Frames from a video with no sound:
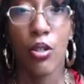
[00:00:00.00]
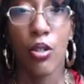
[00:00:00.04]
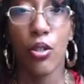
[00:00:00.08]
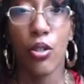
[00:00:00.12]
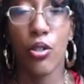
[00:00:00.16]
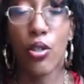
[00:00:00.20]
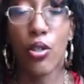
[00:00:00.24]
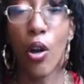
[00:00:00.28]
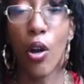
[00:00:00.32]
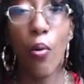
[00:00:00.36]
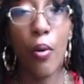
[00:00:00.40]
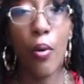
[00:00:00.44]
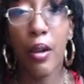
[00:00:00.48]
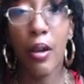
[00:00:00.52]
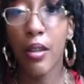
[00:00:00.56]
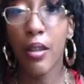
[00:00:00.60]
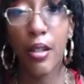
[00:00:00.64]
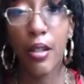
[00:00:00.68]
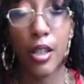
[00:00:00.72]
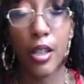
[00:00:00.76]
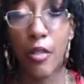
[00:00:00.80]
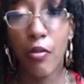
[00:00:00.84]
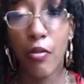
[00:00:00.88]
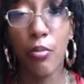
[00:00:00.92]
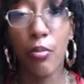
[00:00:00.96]
Don't want
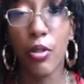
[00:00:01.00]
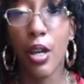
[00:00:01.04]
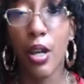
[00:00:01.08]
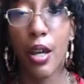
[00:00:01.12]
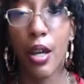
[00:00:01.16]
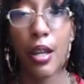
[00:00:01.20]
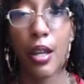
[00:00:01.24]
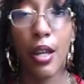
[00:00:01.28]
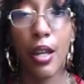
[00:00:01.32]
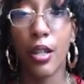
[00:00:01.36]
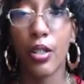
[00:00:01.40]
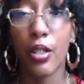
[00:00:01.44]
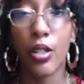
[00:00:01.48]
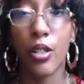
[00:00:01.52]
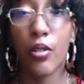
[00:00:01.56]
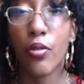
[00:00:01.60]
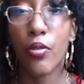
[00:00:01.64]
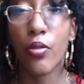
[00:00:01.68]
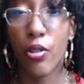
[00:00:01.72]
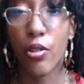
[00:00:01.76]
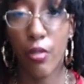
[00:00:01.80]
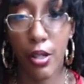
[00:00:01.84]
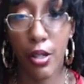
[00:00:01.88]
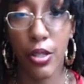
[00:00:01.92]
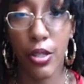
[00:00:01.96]
anything from China, and I don't
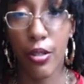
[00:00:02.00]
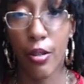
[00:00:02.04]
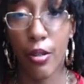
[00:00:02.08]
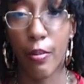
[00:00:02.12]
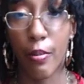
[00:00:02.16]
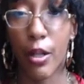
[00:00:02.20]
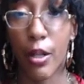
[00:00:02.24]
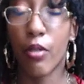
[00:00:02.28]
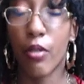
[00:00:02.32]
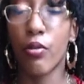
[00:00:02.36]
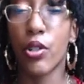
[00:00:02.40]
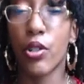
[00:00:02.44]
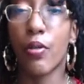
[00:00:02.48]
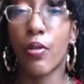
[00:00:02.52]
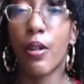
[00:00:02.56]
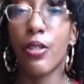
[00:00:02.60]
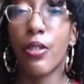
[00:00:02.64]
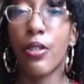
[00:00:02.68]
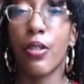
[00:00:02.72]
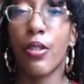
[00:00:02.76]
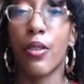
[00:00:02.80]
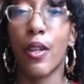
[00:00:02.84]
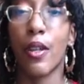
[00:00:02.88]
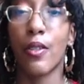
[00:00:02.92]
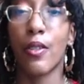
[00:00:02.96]
trust them. I don't trust
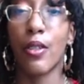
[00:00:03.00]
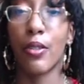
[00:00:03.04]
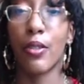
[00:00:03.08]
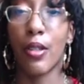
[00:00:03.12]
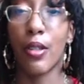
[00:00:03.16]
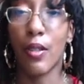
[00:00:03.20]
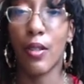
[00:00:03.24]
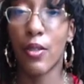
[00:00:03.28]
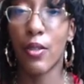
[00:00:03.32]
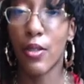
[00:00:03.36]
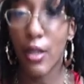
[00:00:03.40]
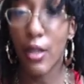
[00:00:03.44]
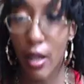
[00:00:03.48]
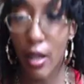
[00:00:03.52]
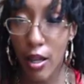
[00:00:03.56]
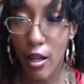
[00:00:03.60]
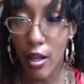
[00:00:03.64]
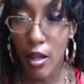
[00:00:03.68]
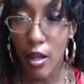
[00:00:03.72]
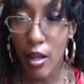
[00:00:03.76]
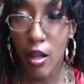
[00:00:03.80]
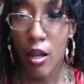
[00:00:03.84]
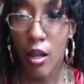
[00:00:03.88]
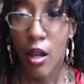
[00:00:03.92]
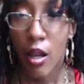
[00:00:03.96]
the things that they say.